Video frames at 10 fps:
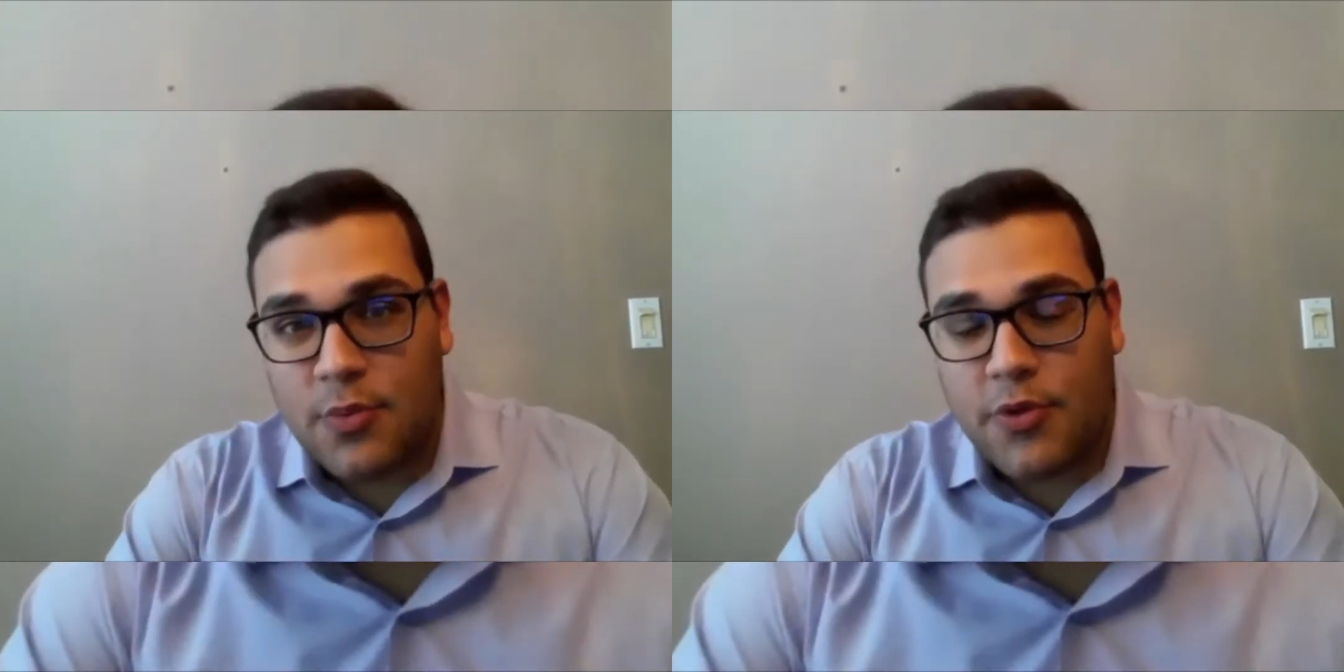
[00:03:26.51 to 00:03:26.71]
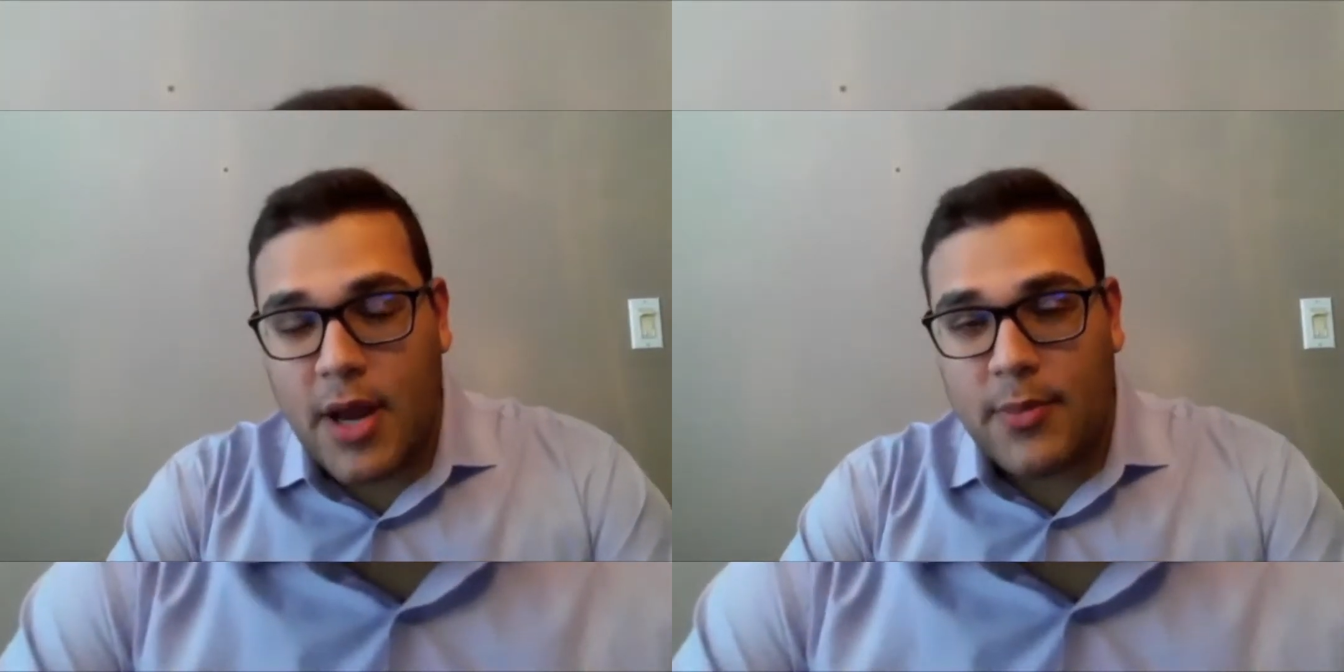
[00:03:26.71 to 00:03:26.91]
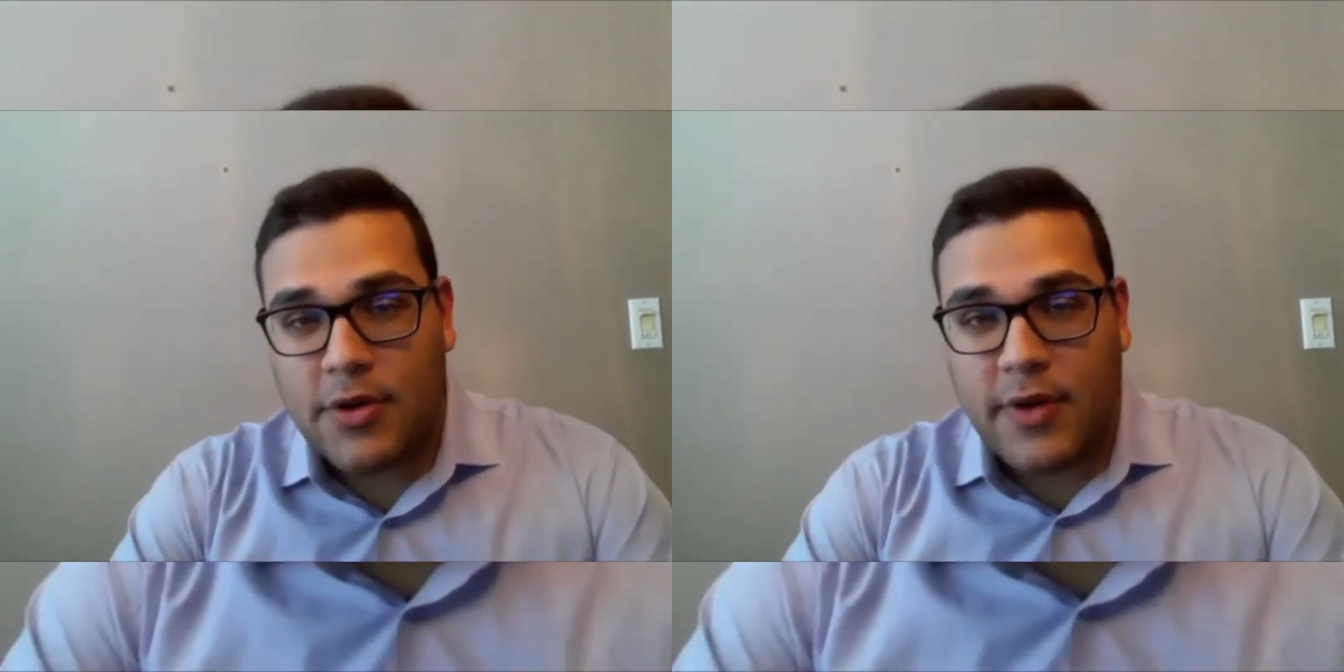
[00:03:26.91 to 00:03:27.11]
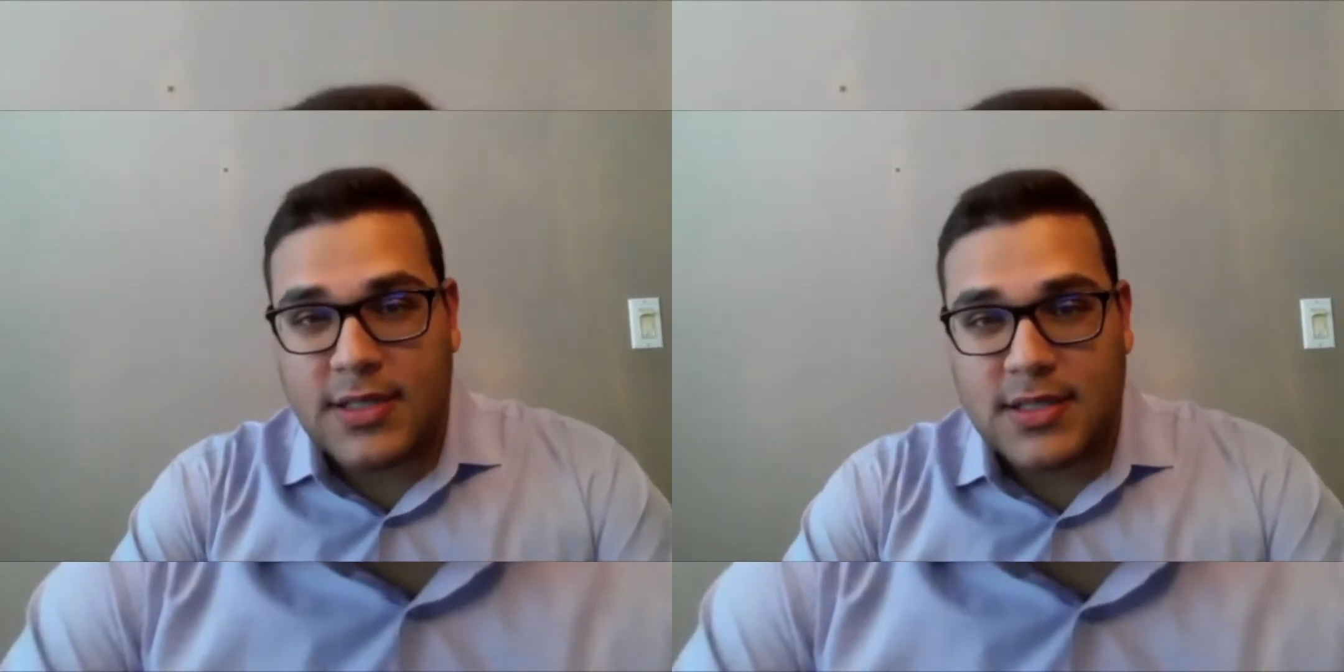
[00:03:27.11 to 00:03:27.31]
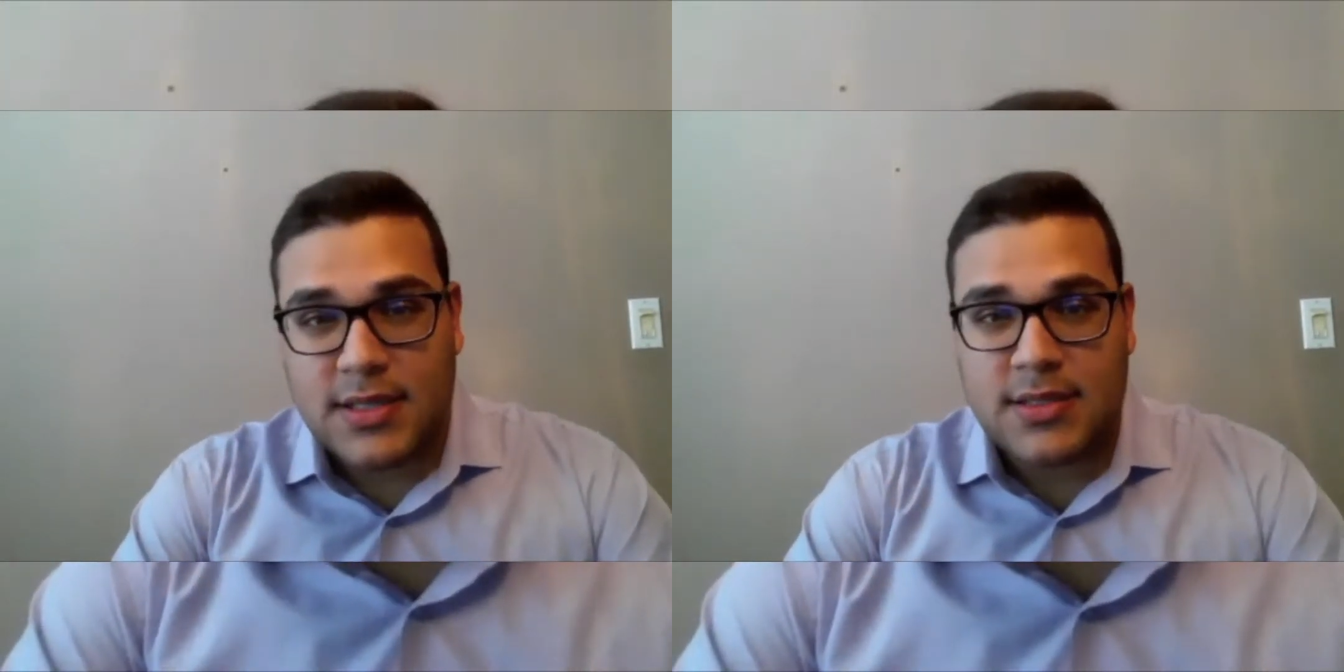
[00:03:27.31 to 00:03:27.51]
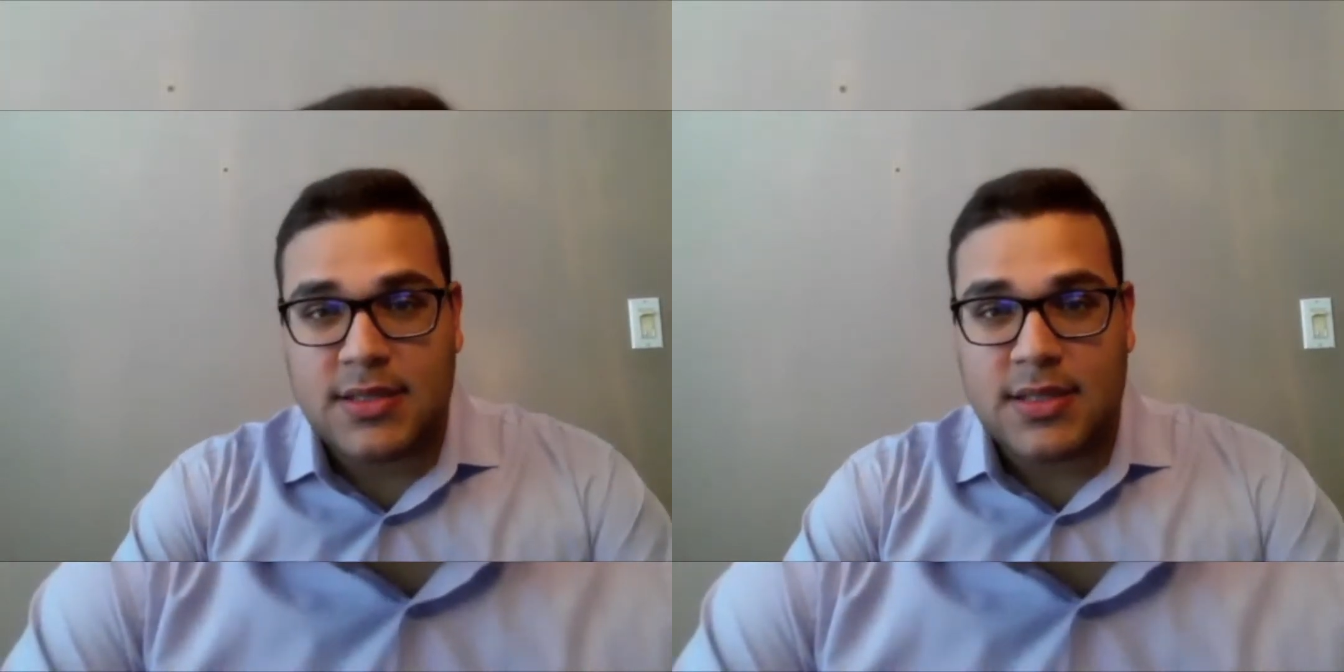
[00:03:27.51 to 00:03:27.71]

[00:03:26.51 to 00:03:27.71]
your primary residence,